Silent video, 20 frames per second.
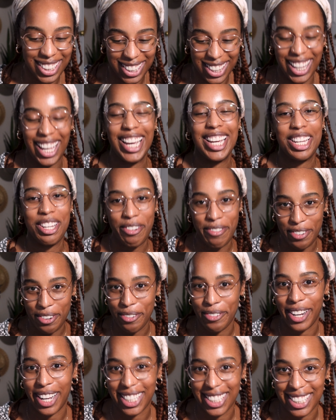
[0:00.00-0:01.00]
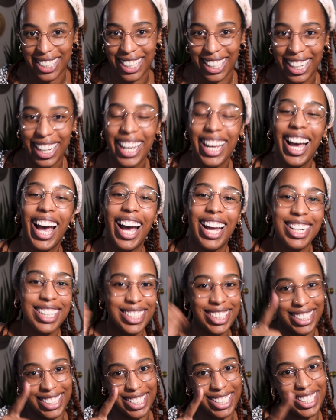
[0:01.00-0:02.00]
thank you for watching, and I'll
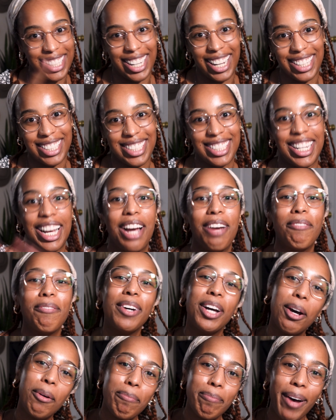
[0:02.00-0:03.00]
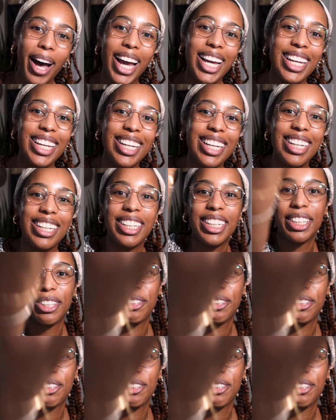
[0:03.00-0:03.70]
see you next time. Bye.